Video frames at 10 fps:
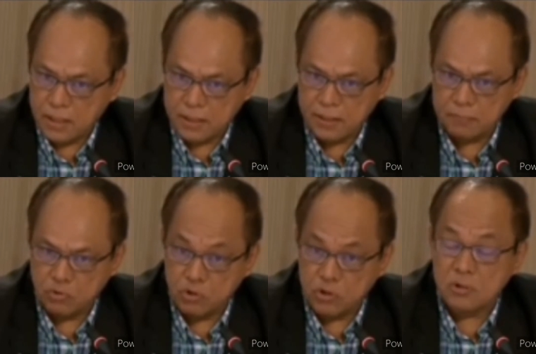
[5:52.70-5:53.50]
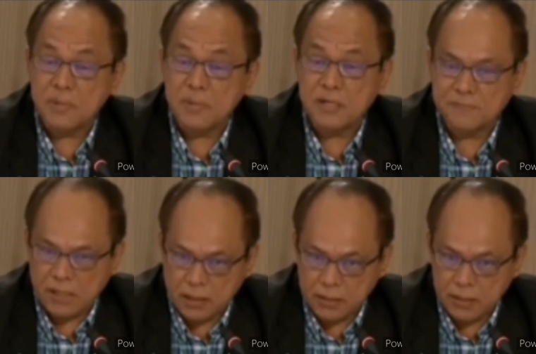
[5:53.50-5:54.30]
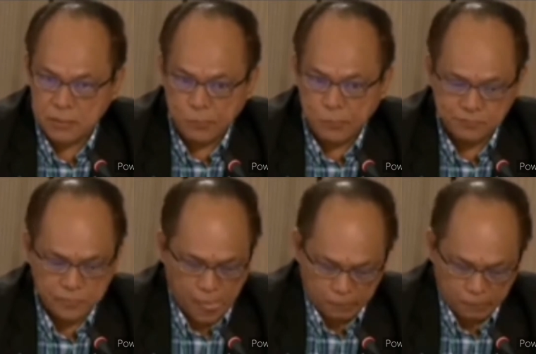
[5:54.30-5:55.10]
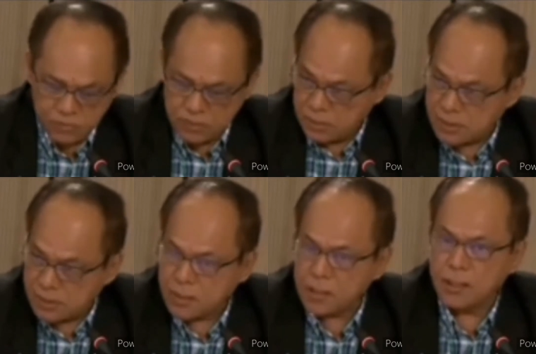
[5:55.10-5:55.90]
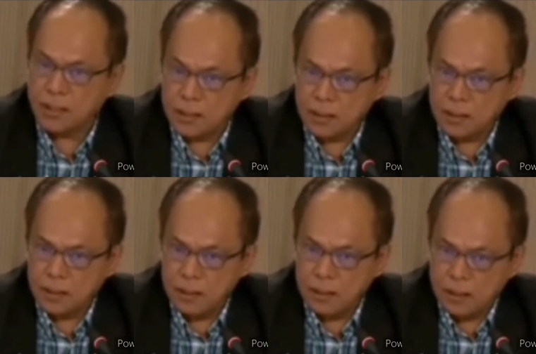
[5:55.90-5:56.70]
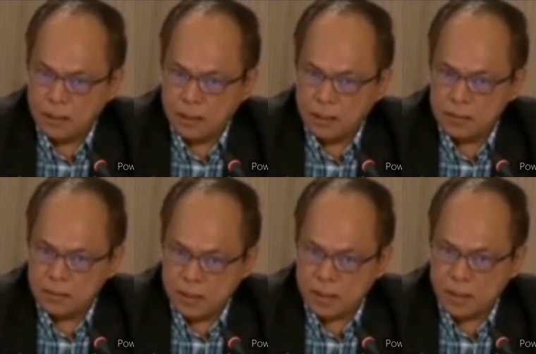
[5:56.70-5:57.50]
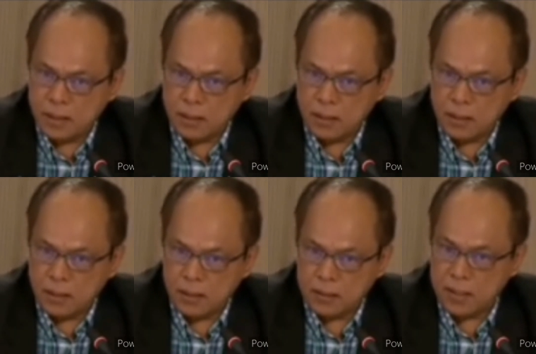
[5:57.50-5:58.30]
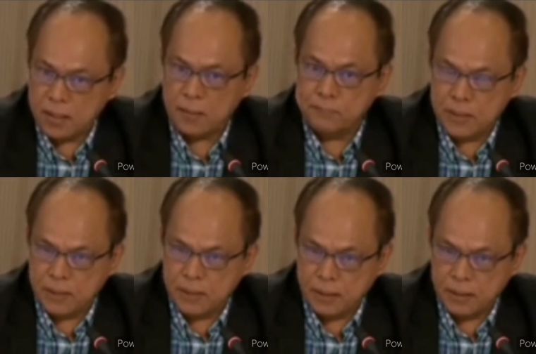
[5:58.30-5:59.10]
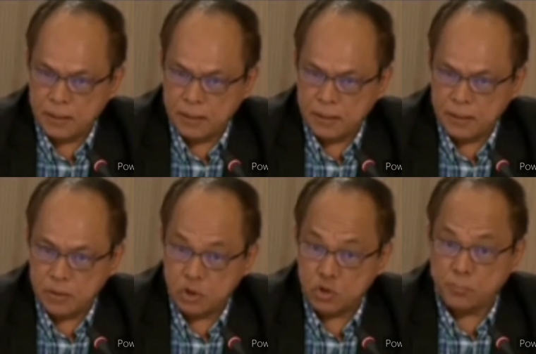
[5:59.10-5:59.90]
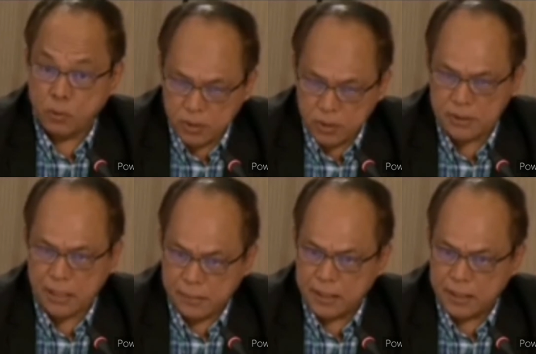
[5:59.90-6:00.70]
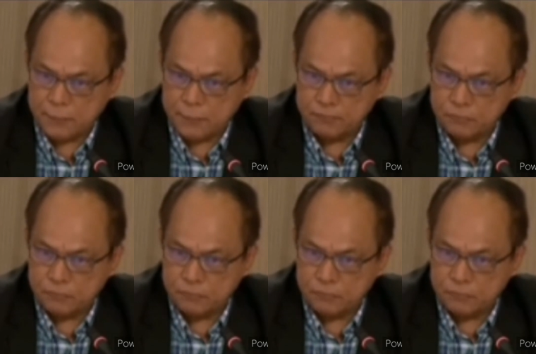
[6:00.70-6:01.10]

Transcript: I am consoled by the fact that this early there have been supports coming in.